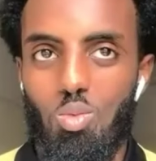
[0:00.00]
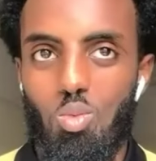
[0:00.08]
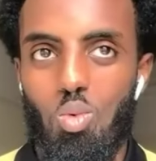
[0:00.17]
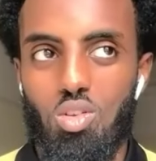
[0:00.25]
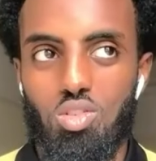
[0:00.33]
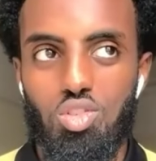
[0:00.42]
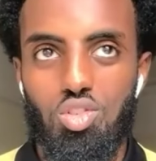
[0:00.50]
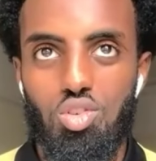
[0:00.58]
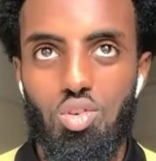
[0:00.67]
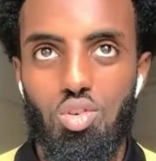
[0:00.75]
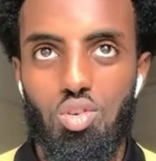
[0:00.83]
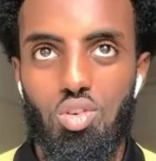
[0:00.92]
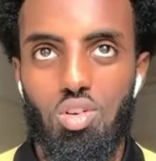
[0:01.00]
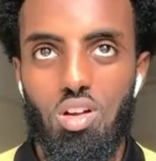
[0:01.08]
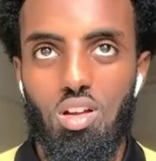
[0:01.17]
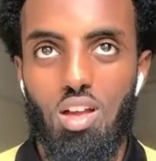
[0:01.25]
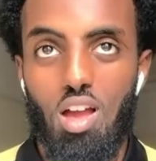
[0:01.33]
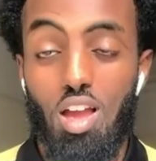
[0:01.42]
once you're
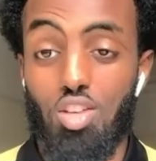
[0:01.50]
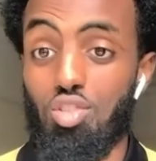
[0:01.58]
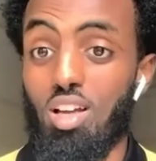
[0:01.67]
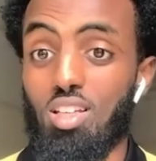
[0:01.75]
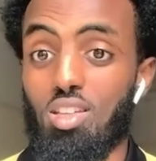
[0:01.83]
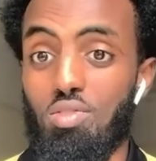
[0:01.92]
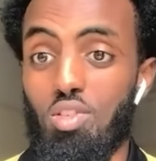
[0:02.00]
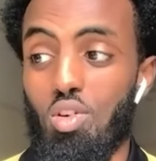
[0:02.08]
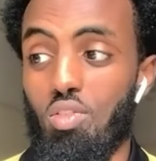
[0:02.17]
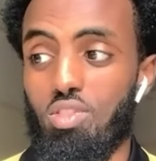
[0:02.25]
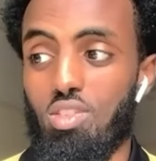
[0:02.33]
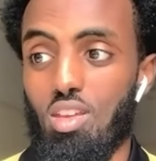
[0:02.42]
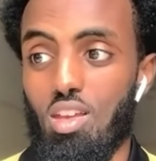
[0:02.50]
attractive enough